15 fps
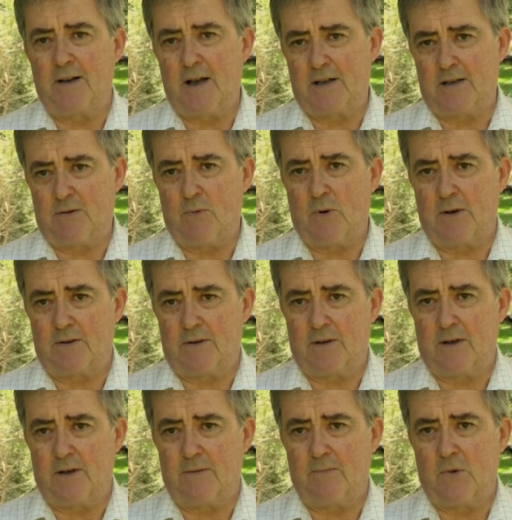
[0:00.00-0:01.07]
that's what
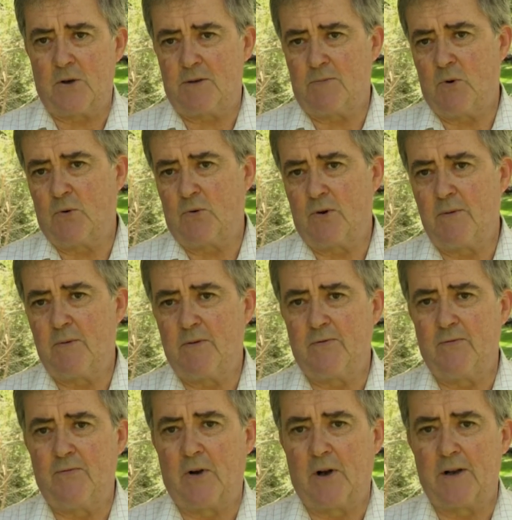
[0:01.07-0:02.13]
my small group of
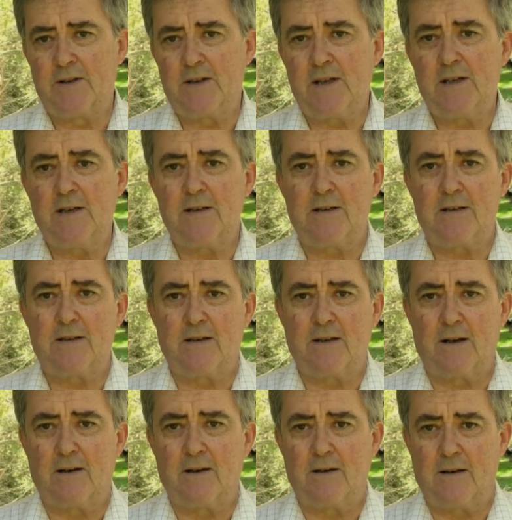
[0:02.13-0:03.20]
volunteers
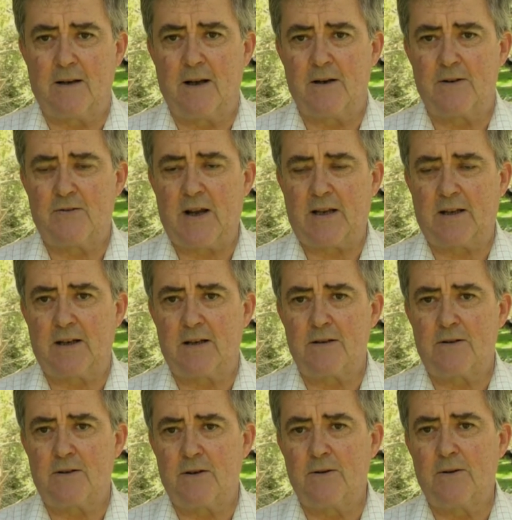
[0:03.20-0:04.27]
attracted
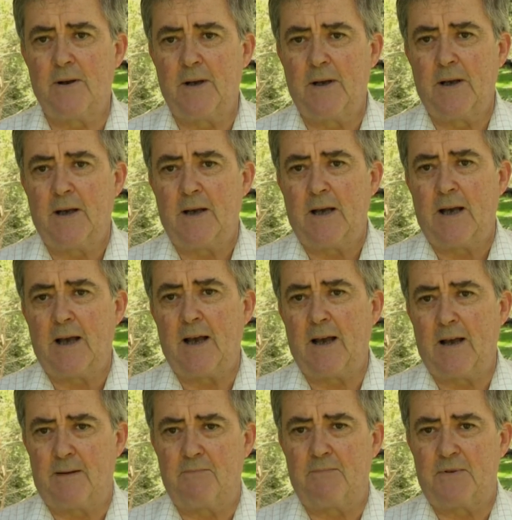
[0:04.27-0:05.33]
us to.
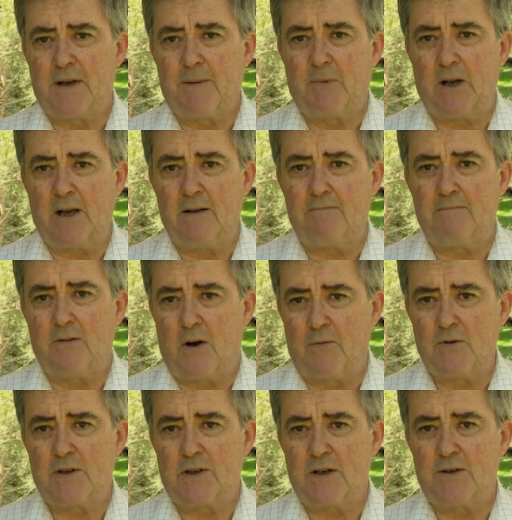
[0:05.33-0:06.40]
Somebody
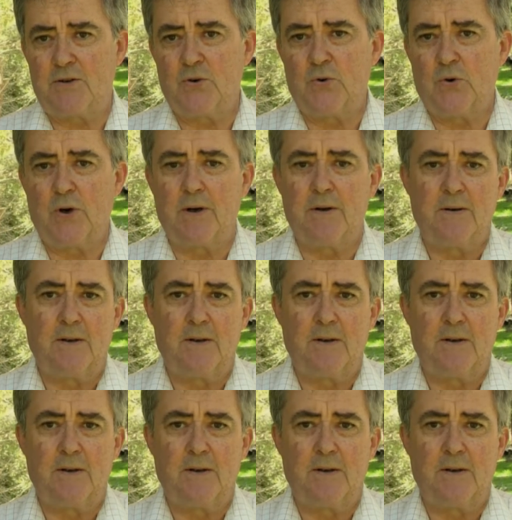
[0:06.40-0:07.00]
obviously saw